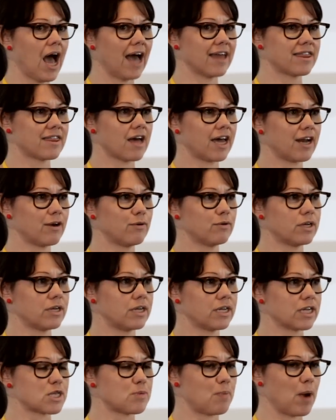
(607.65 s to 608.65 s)
I thought I
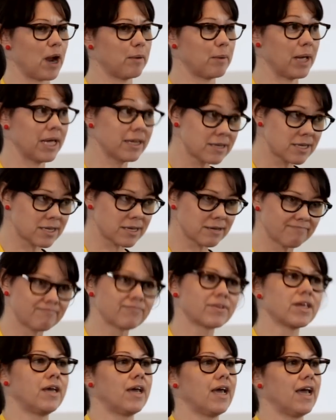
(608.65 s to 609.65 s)
would experiment
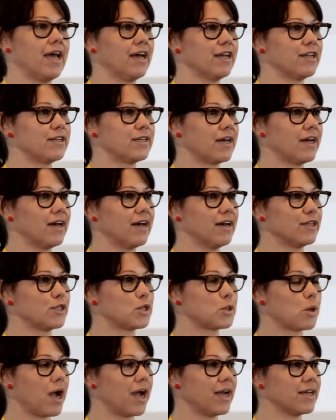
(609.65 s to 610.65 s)
and
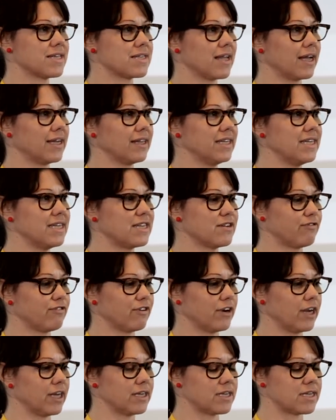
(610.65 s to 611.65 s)
try a slightly
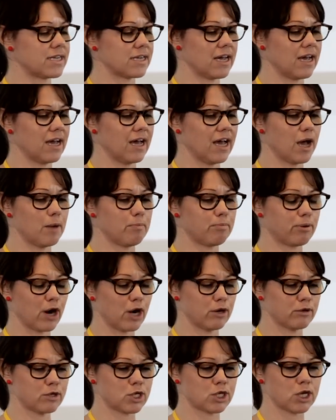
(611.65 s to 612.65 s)
different
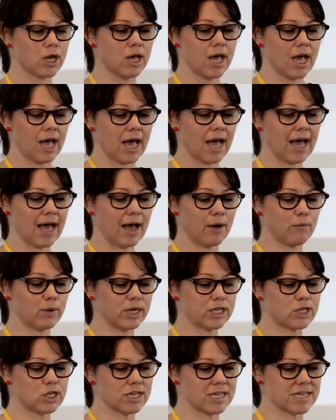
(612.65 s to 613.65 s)
approach,
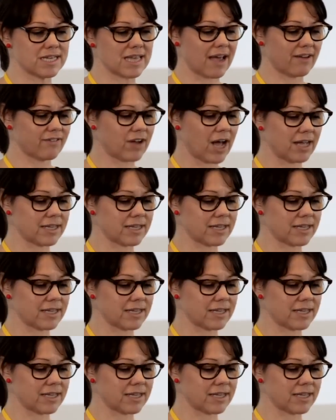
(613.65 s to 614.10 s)
which is, I've